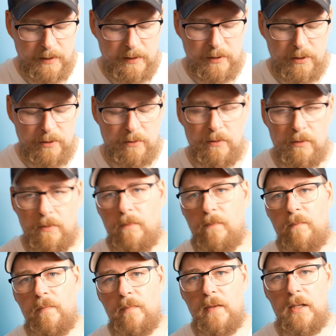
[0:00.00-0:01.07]
So
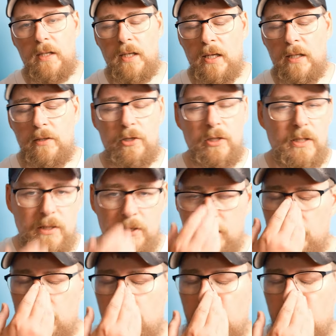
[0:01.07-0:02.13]
yeah,
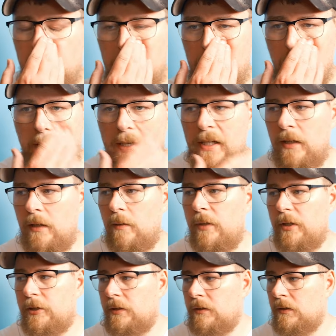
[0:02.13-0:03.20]
just a quick
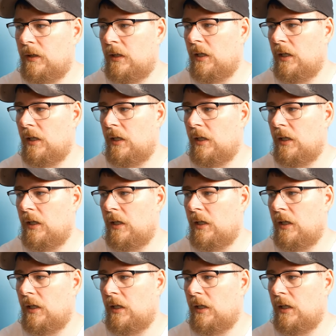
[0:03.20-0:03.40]
intermission.